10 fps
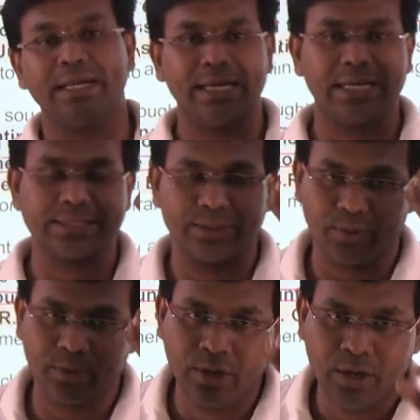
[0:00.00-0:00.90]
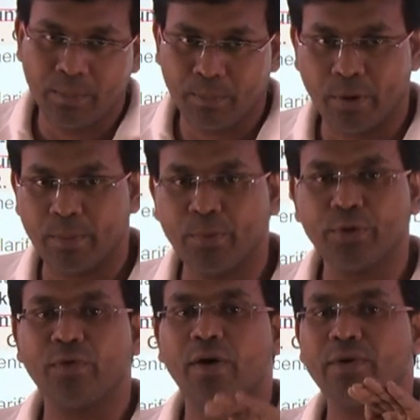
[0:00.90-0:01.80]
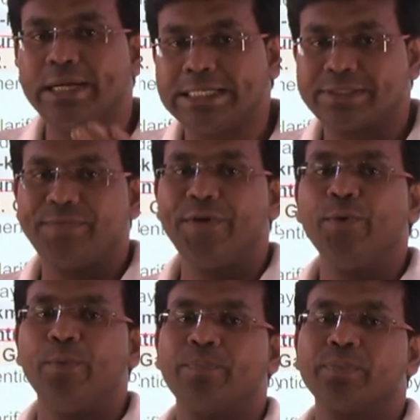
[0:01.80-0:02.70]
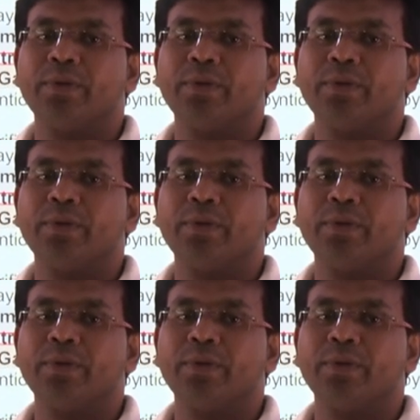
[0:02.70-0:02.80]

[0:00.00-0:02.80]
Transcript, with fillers: it has, you know, put forward its view.